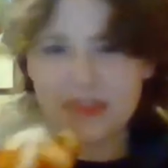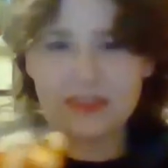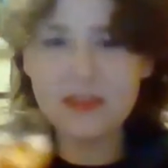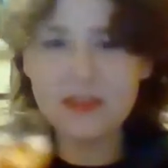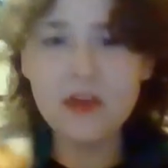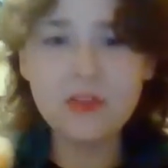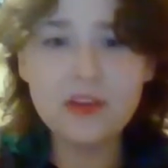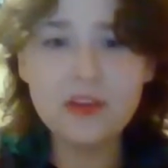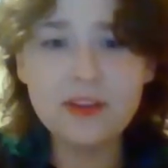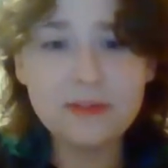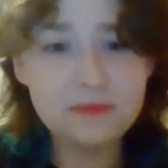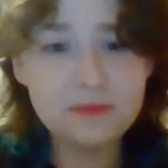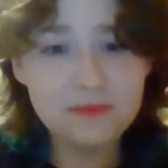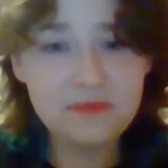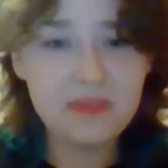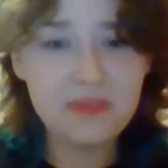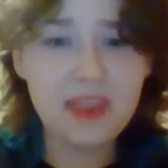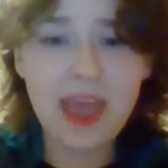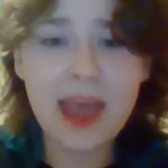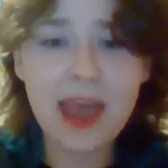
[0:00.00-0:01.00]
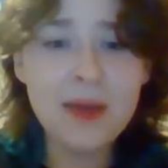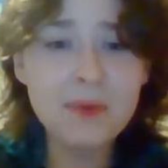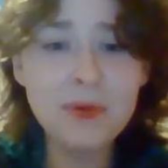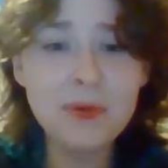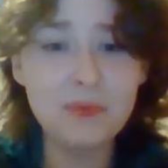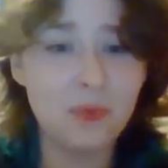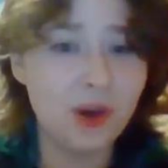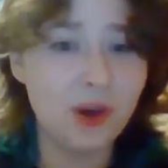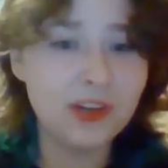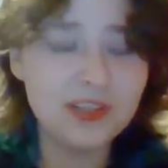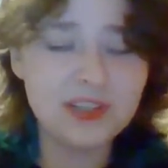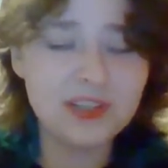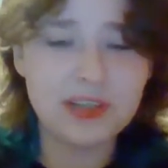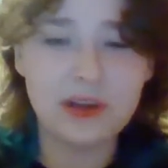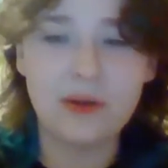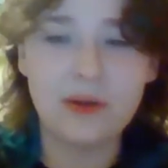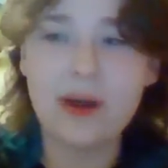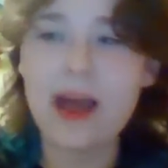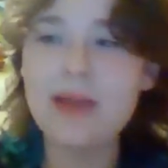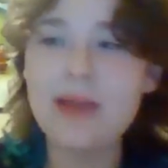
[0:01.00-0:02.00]
Not that I would want
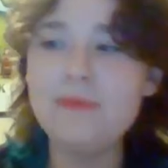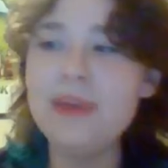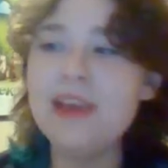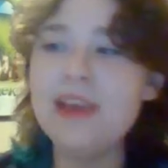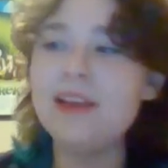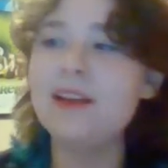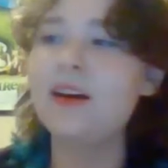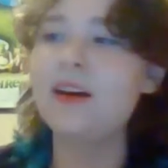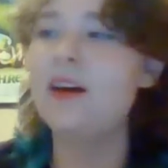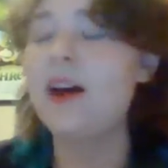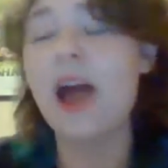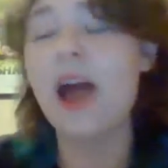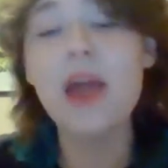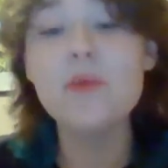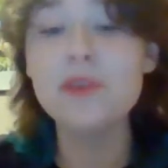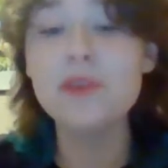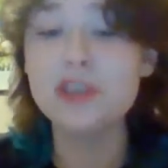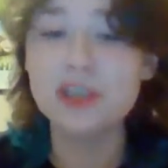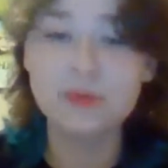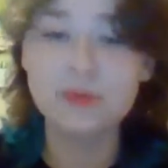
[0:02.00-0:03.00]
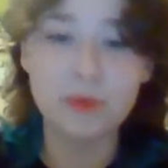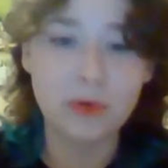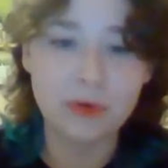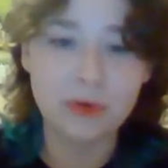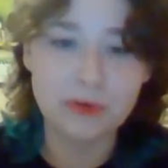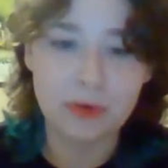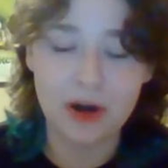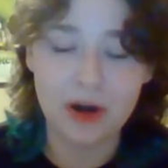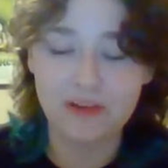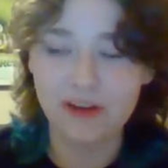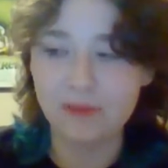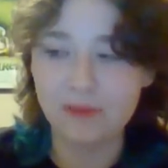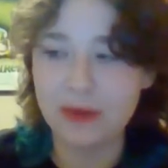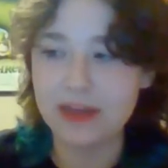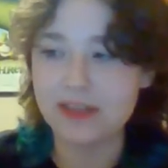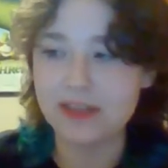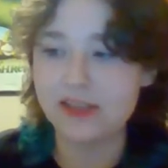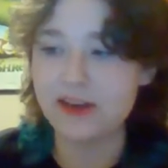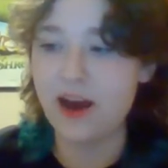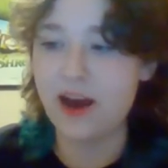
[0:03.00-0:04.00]
to. I mean, I wish this book was perfect, but
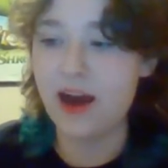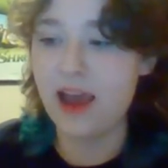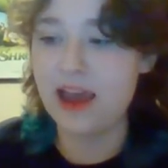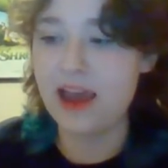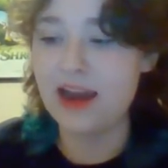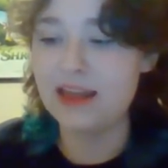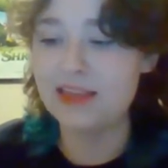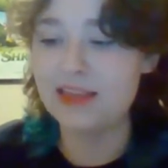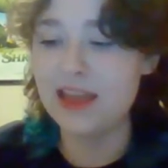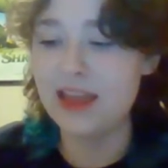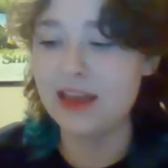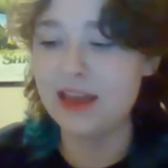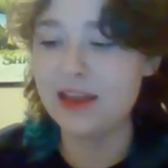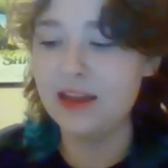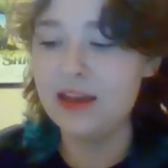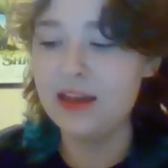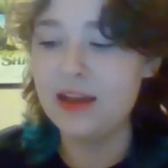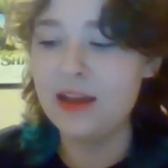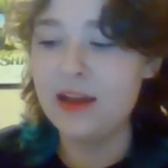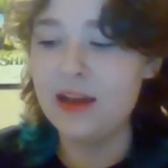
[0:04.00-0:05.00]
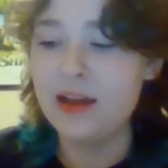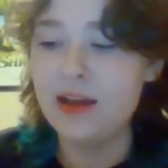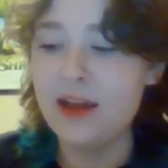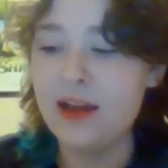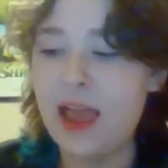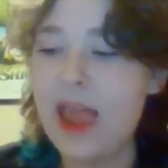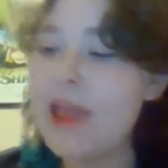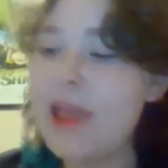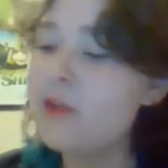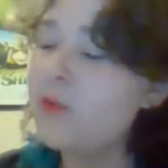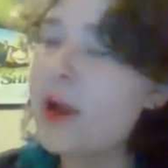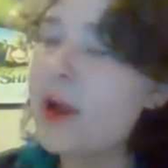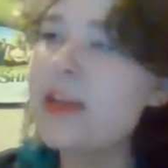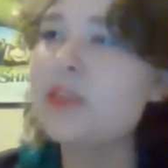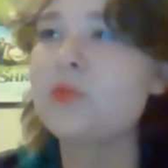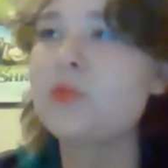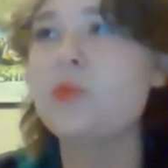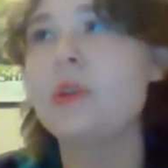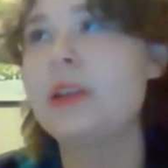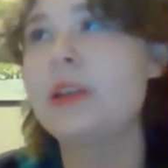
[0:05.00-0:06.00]
it's not, and I think Anne
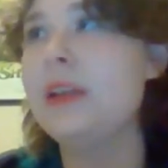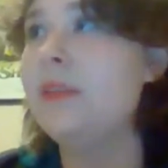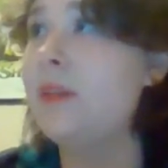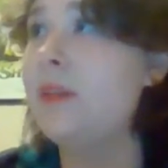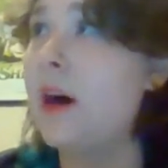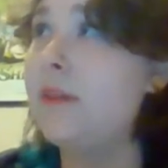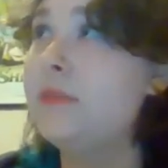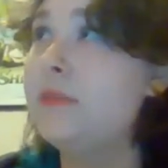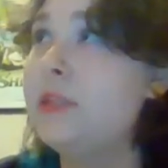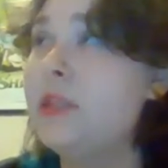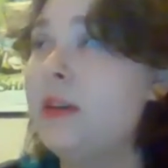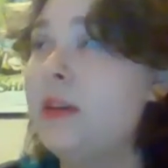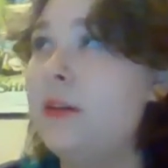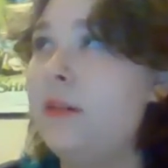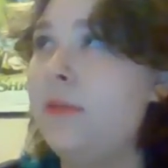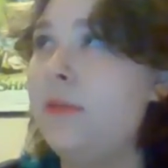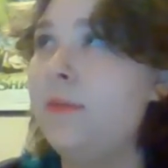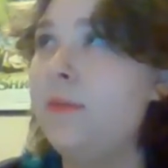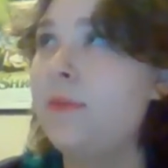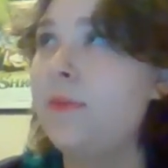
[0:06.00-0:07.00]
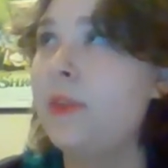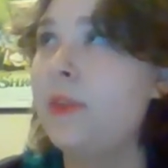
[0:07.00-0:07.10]
Rice really loves to